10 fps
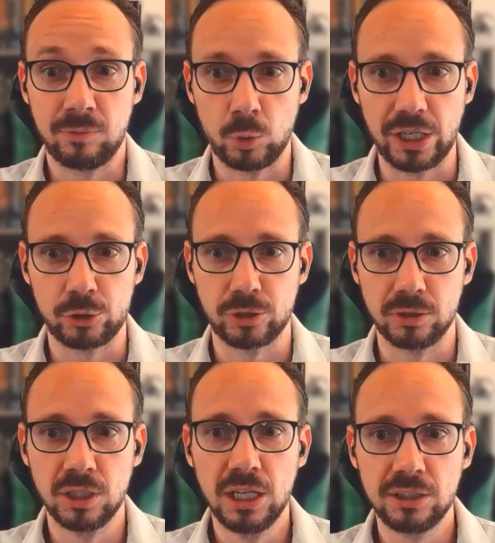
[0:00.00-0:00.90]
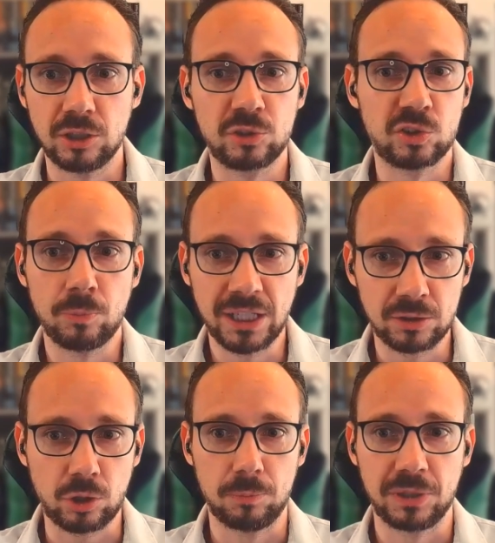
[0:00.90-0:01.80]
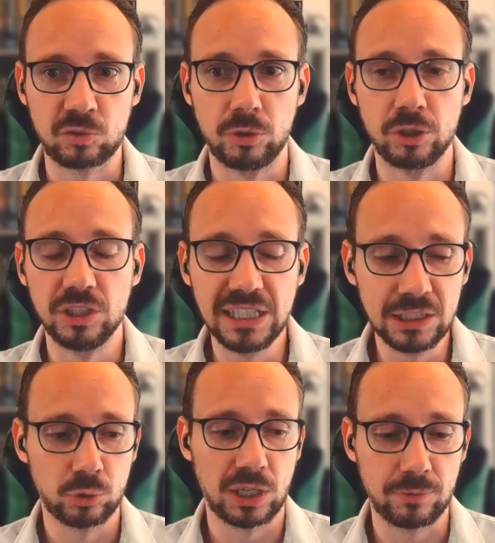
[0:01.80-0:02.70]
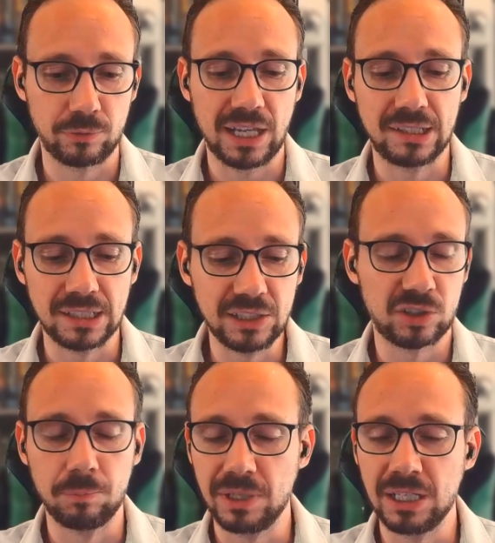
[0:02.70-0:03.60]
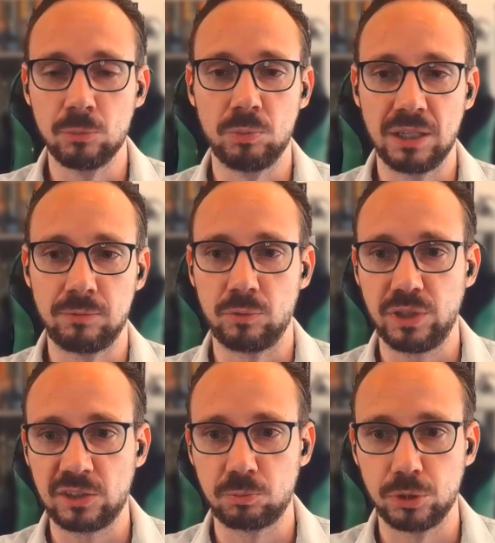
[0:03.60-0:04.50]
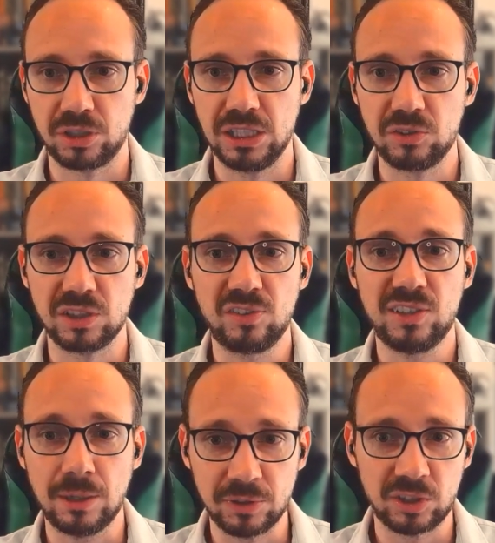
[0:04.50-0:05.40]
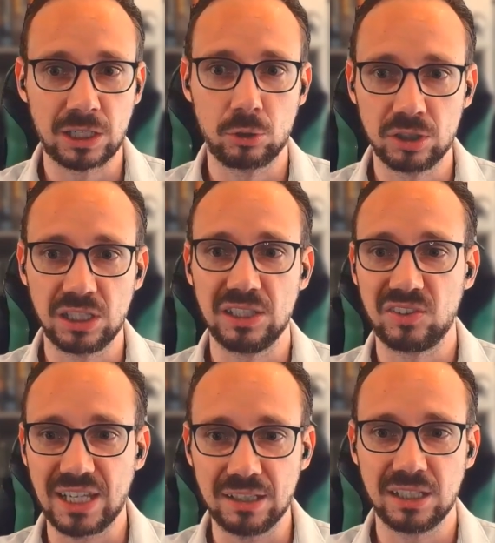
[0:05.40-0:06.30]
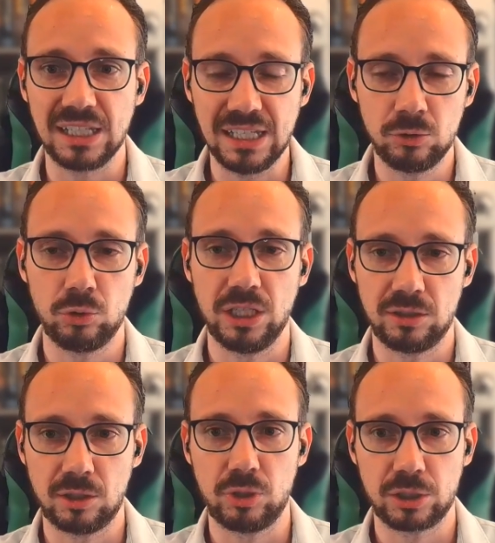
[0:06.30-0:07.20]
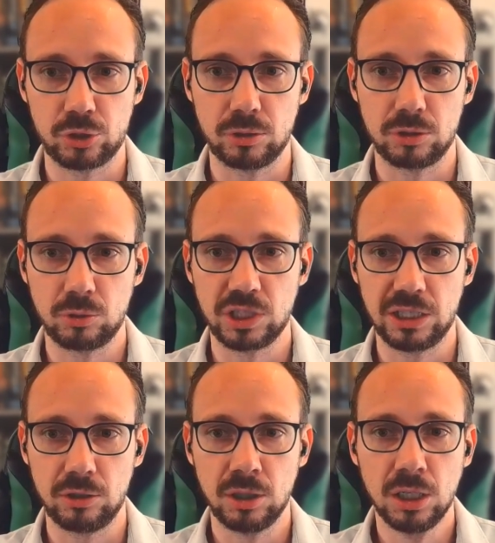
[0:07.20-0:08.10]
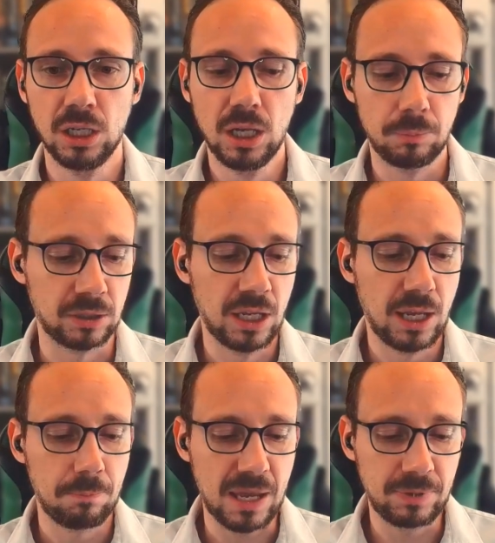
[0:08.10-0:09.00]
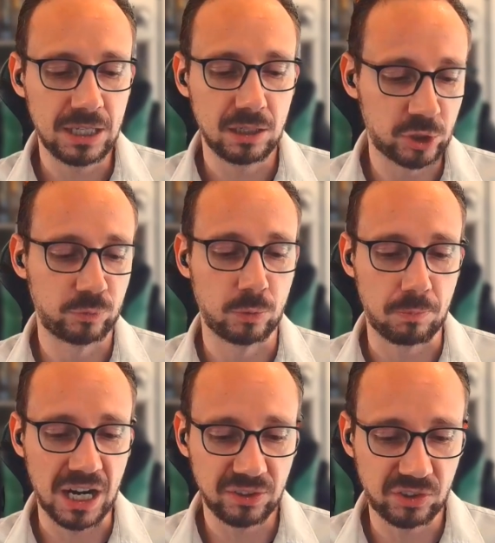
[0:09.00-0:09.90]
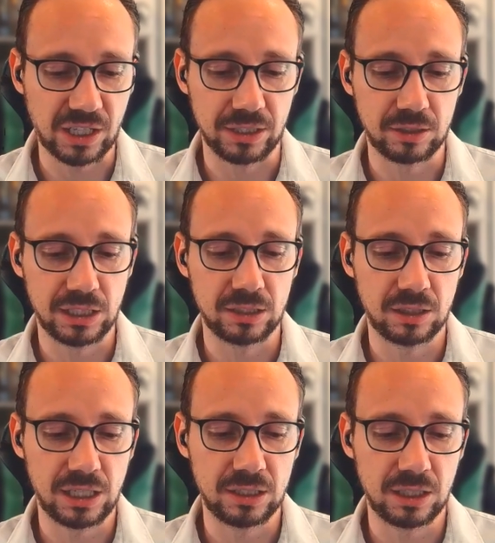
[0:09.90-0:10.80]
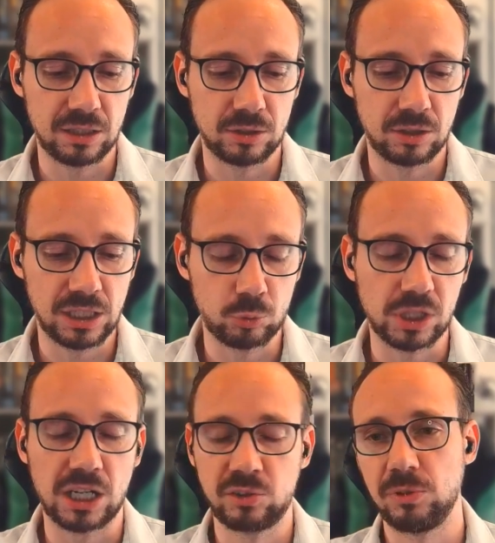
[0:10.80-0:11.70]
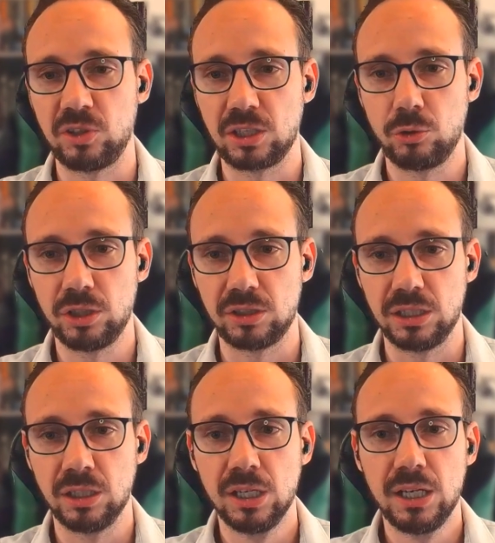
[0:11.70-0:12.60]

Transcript: evaluation. There are so many topics where you need to have at least a minimum level of expertise, and cybersecurity is getting into that direction altogether. But maybe from my side, in regards to security,